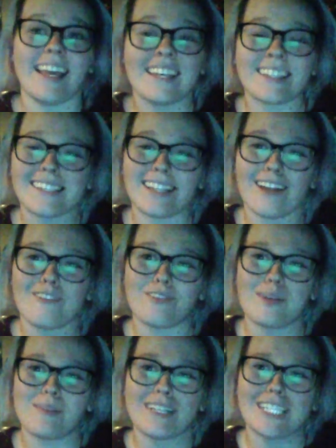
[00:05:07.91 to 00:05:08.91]
I can't
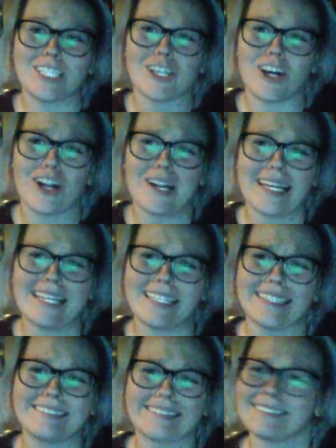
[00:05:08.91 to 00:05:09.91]
stop filming. Sorry.
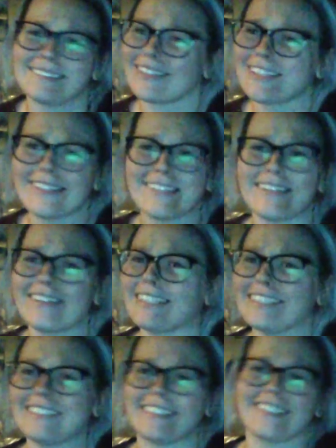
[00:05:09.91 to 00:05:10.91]
I'm
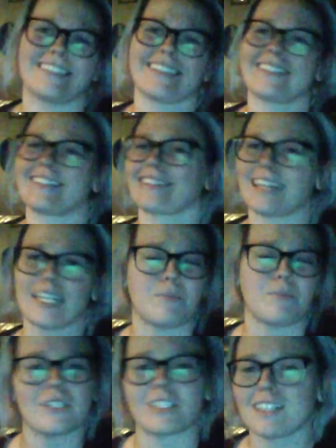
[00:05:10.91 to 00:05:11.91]
sorry. I just
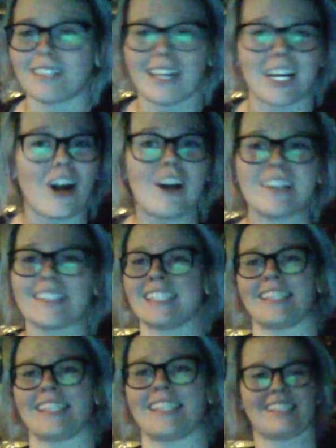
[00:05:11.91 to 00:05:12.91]
gotta push out that
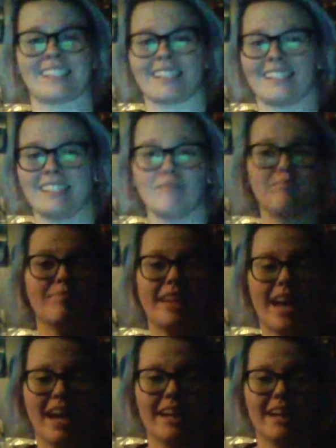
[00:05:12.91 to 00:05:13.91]
content.
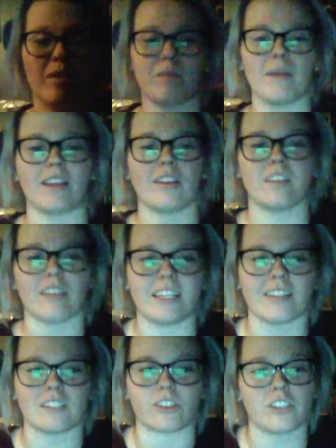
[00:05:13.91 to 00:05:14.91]
I know it may
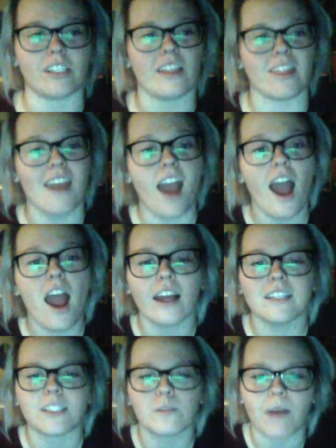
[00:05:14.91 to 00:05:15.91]
look like the screen.
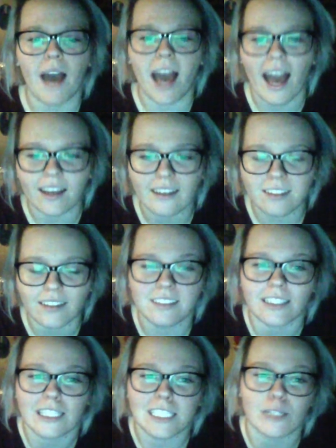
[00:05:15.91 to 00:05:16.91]
There! It's back.
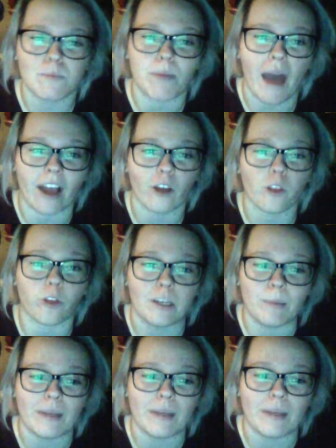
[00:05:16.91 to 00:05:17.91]
It's back.
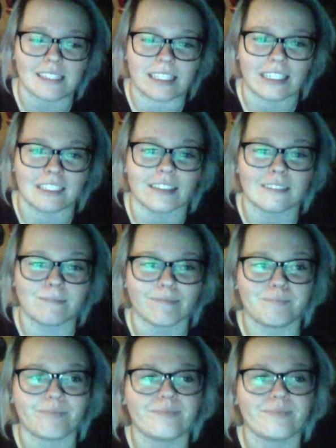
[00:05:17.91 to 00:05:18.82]
Three minutes later.